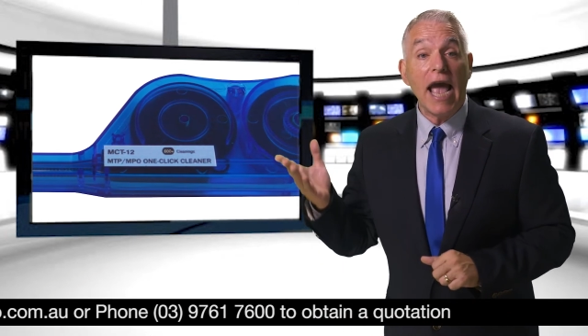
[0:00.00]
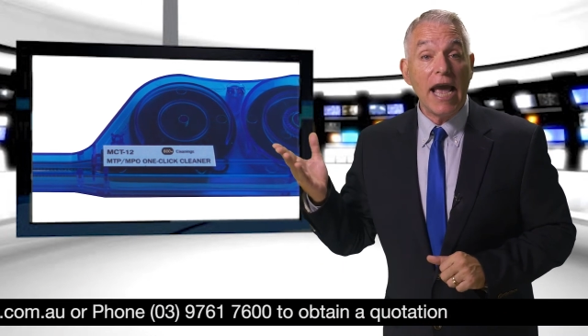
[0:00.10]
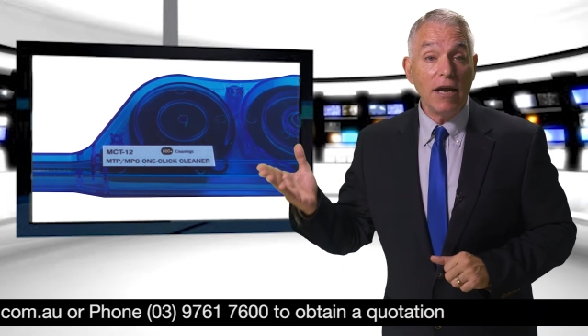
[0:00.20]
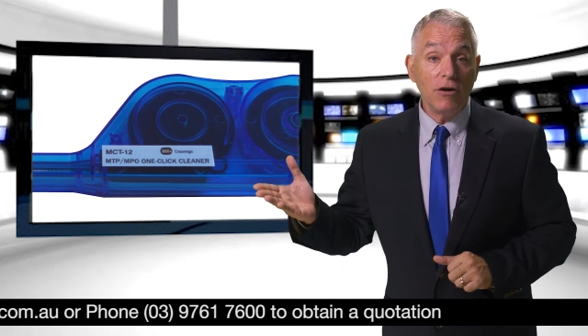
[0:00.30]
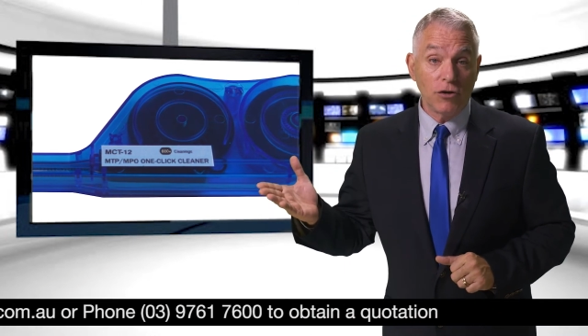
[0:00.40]

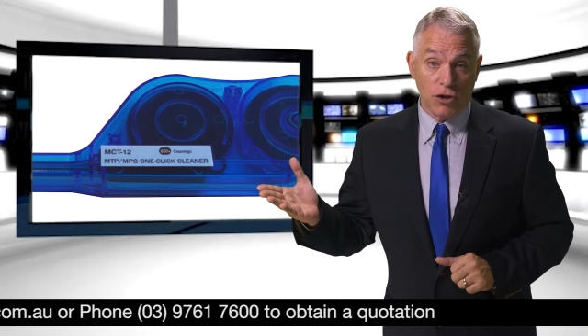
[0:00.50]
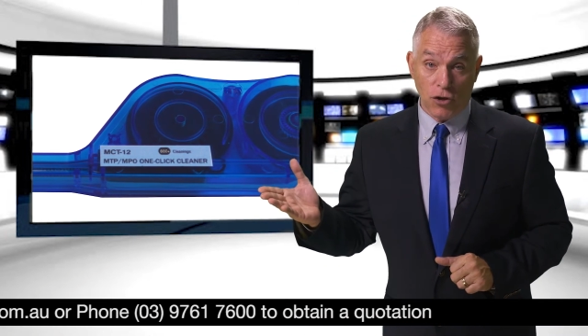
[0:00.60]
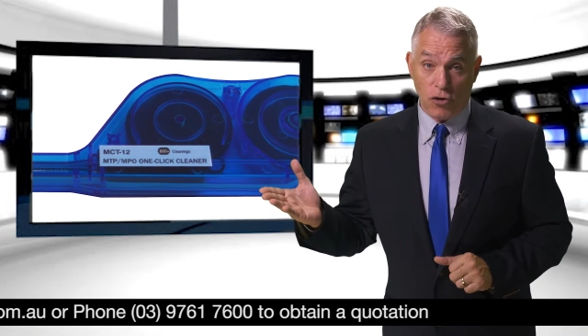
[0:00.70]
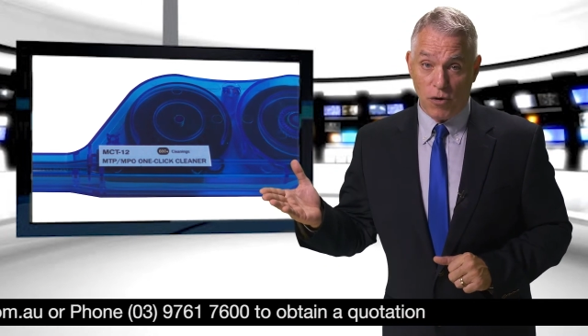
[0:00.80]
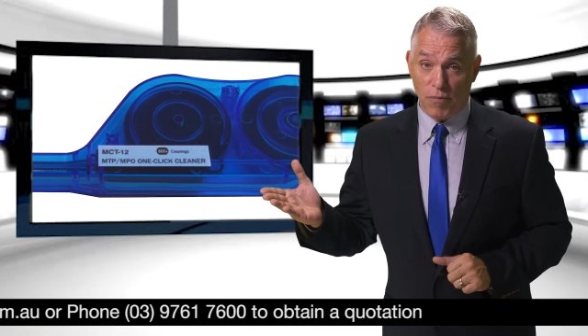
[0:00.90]

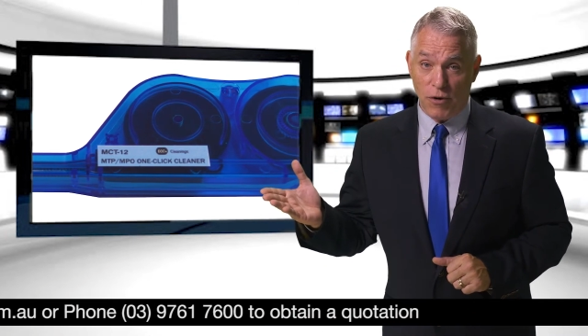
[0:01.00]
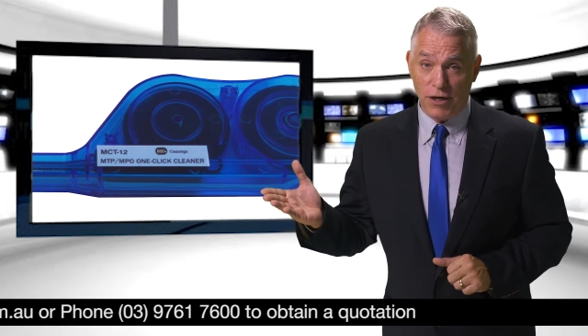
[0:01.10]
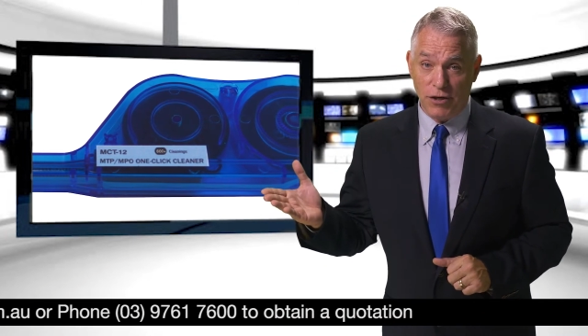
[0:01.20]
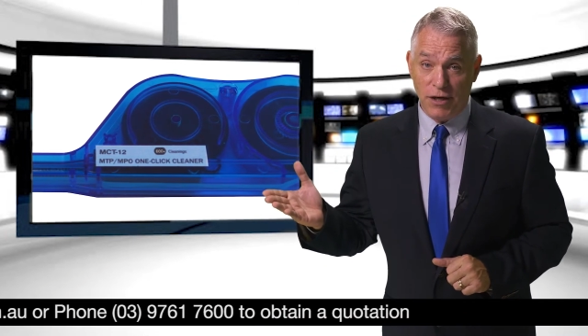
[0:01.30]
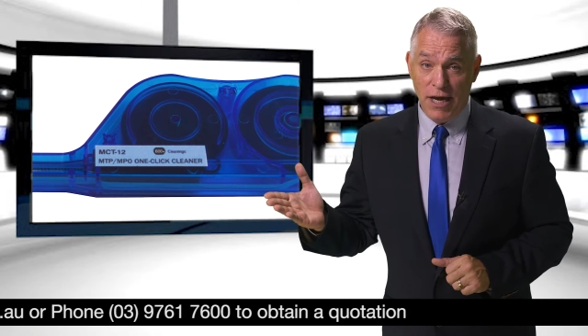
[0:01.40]
Andersen
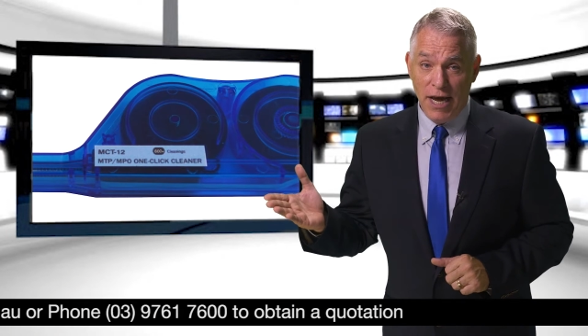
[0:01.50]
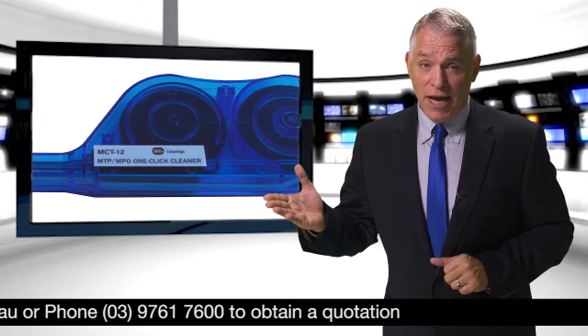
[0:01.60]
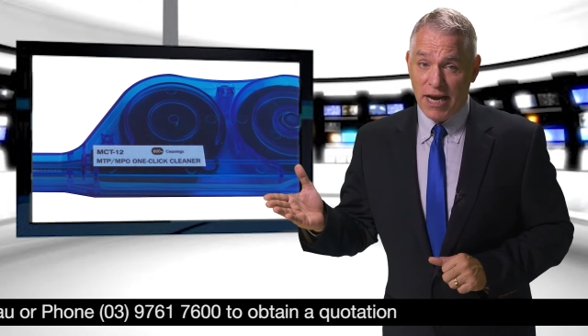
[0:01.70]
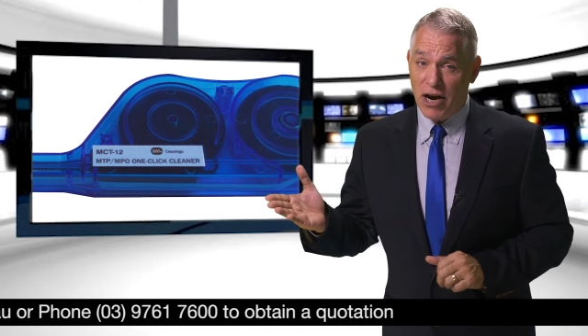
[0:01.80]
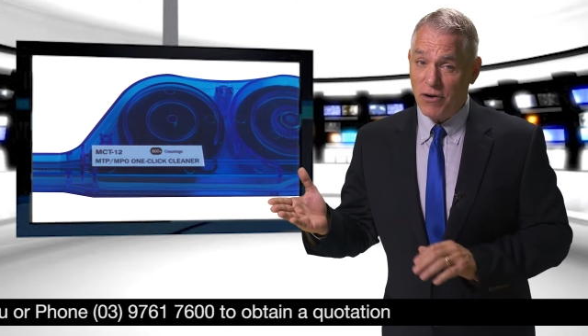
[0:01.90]
Corporation
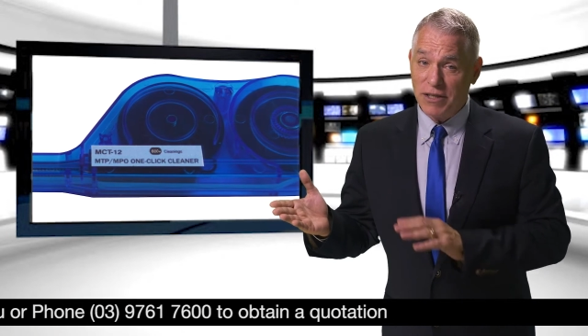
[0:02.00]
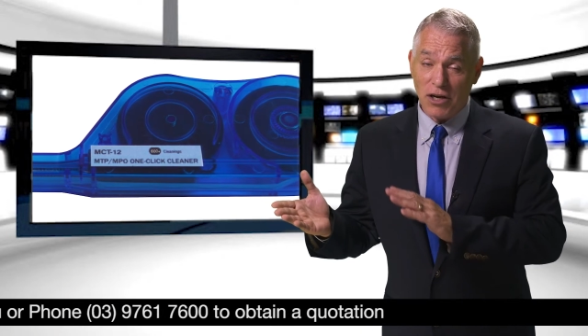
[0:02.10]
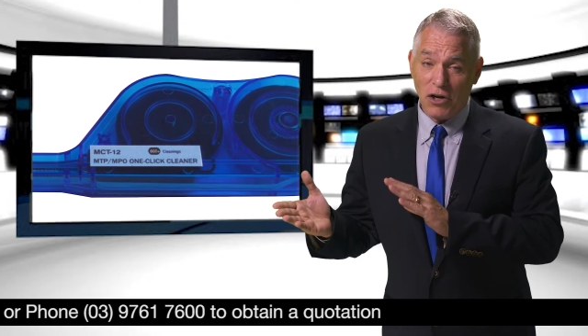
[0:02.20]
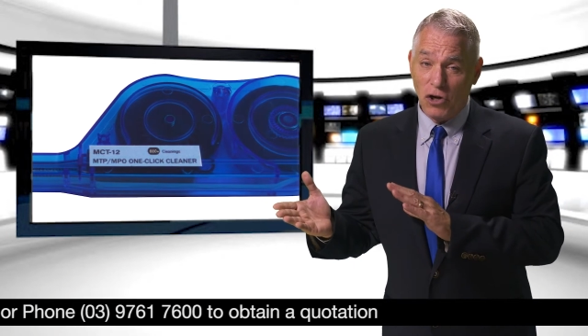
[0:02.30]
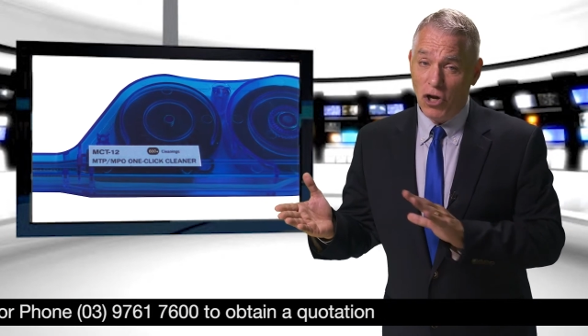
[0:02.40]
carries
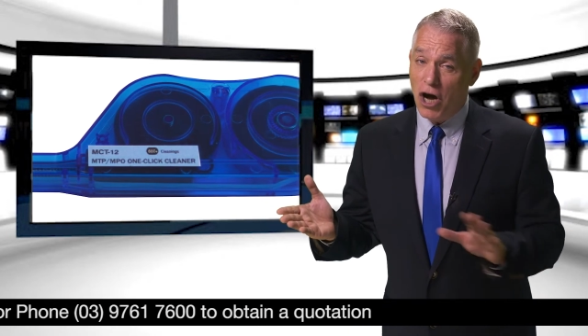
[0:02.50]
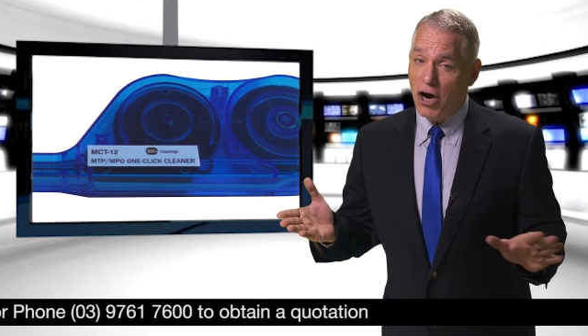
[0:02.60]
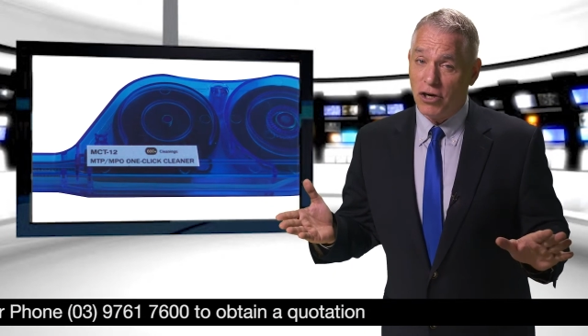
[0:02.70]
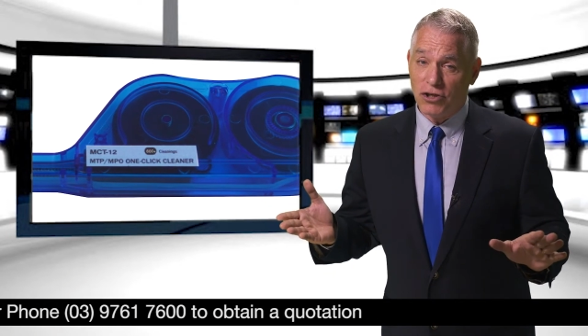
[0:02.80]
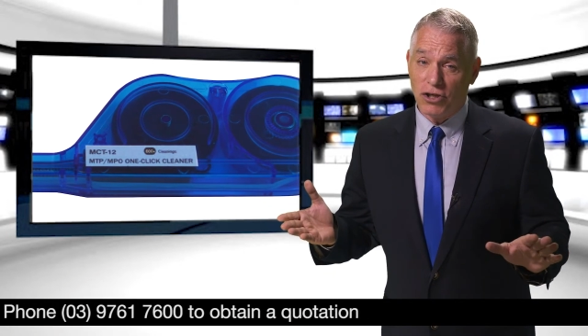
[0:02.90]
a
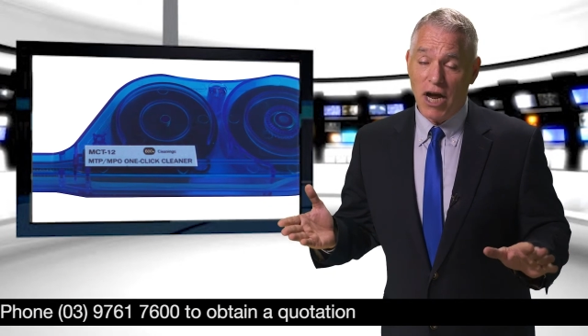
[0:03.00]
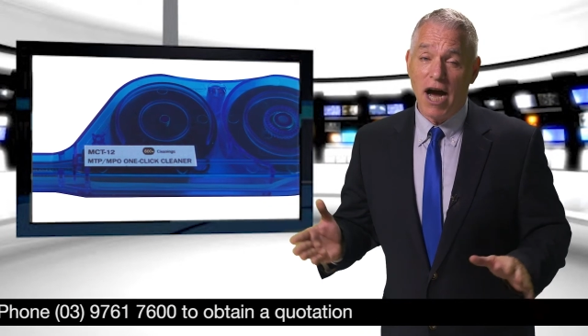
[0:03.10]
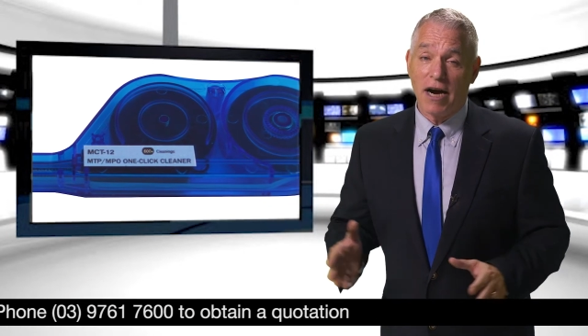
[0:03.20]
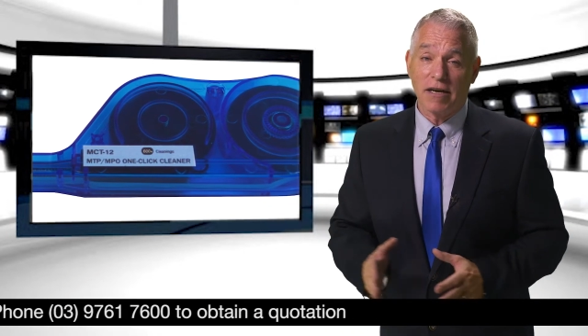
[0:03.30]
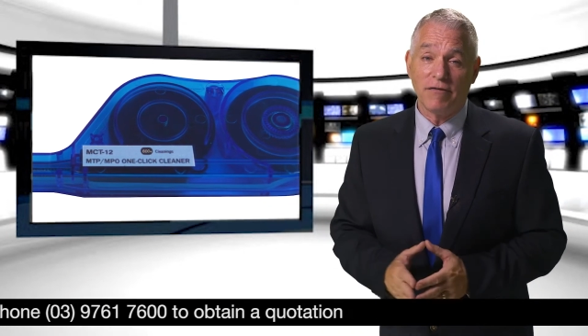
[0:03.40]
large
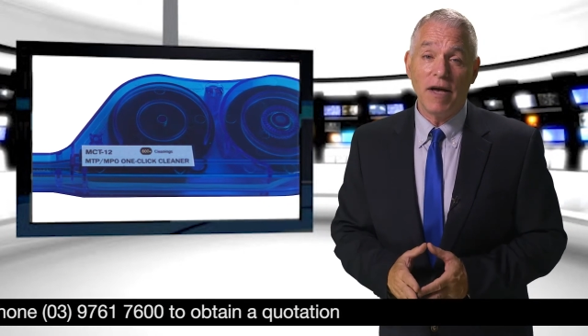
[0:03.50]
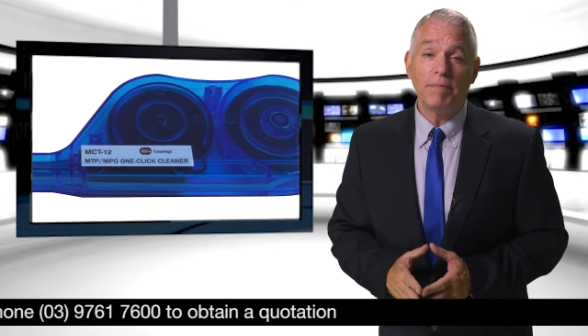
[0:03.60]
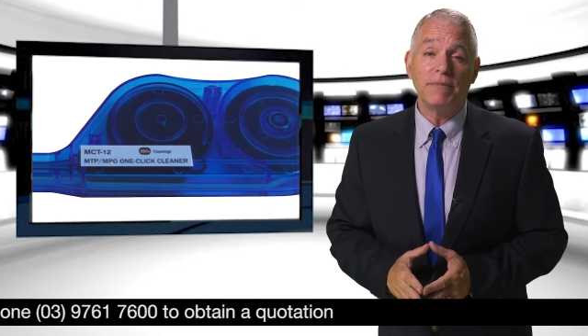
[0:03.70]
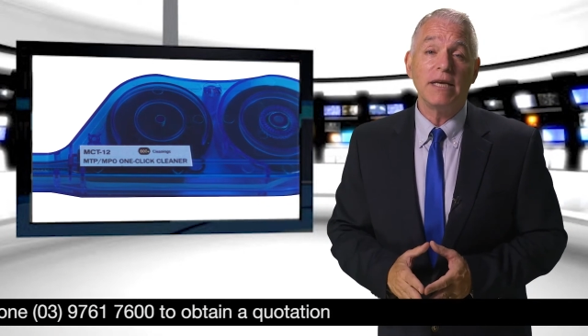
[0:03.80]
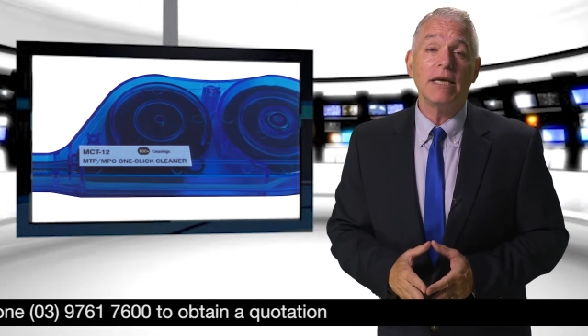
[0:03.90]
stock of
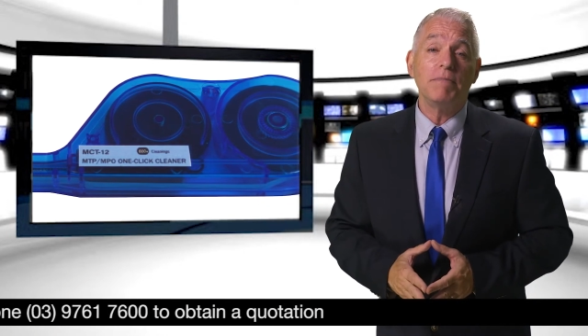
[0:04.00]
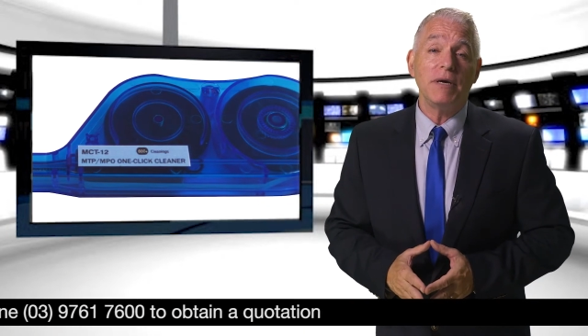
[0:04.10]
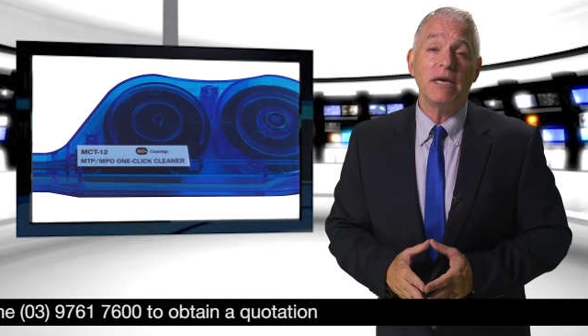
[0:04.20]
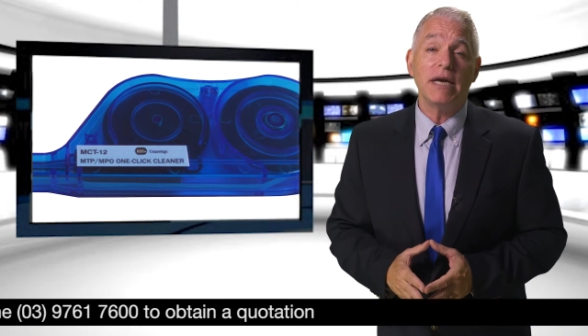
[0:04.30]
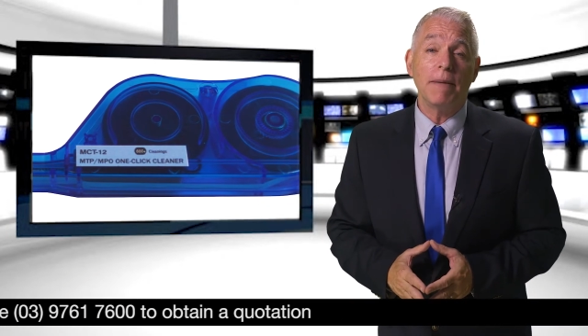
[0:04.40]

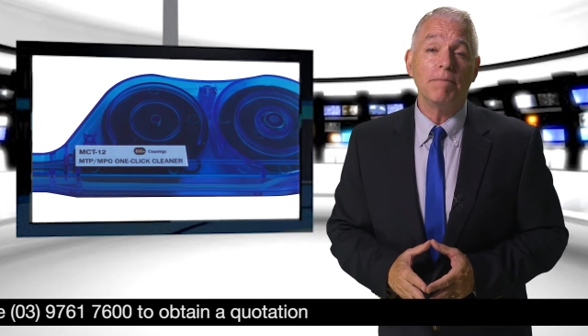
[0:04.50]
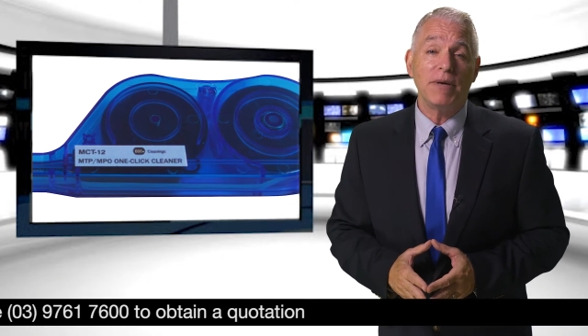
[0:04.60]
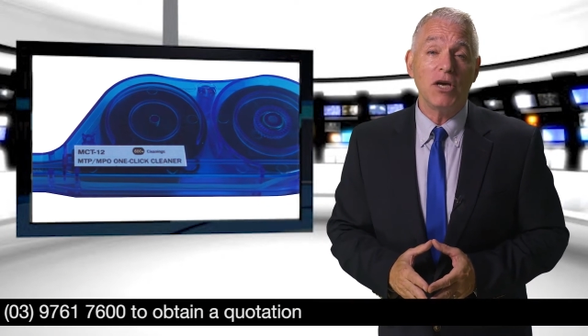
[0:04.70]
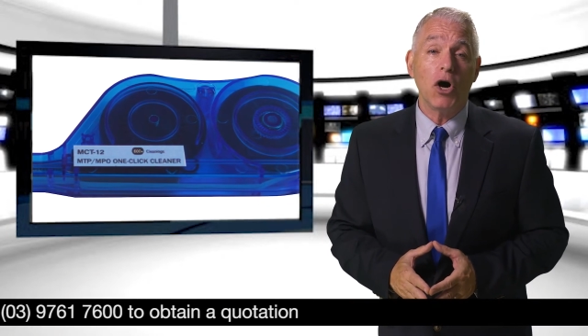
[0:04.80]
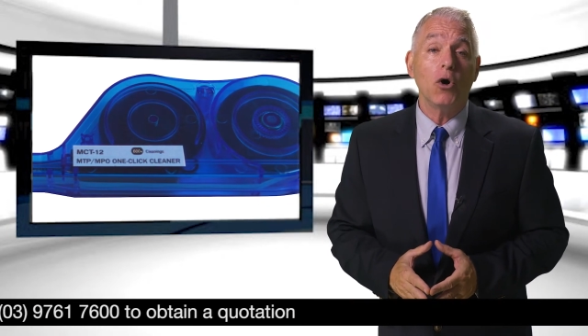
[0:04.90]
MTP,
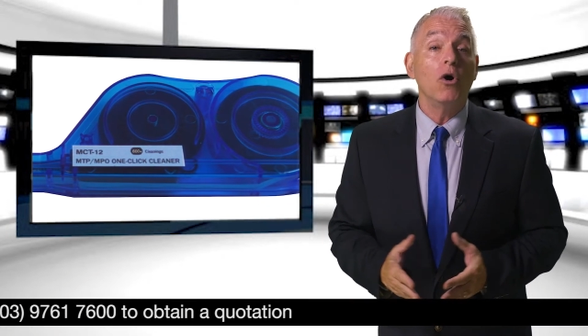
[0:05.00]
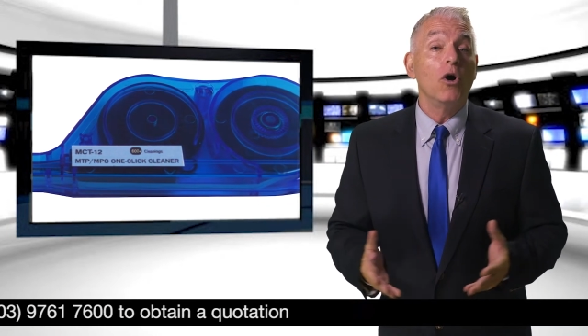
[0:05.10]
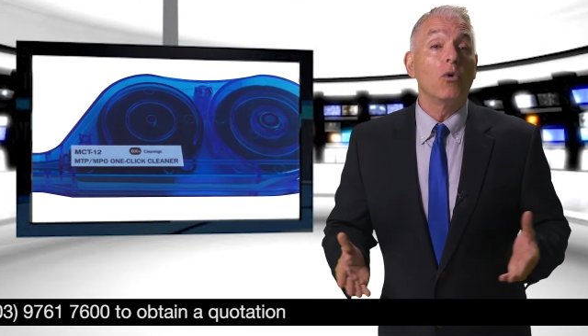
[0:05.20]
MPO,